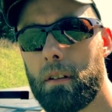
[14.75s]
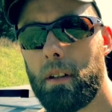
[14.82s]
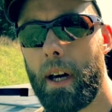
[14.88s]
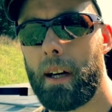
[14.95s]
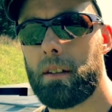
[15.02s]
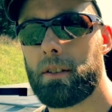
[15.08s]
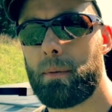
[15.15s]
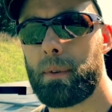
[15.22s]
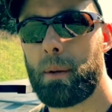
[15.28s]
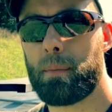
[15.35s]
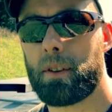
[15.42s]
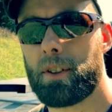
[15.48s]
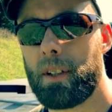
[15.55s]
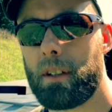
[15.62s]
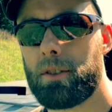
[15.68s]
Yeah,
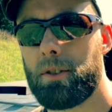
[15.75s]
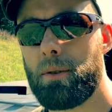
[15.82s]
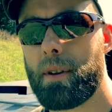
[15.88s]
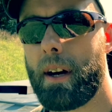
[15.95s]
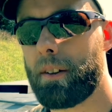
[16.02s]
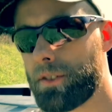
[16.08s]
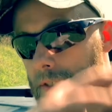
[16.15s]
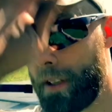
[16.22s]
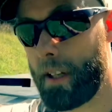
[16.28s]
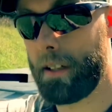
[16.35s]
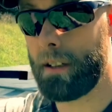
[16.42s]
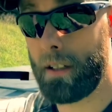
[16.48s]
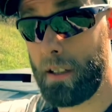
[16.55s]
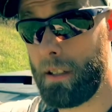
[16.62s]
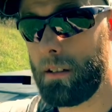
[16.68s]
September 6th,
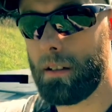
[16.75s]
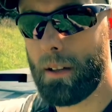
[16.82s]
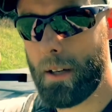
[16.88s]
2019.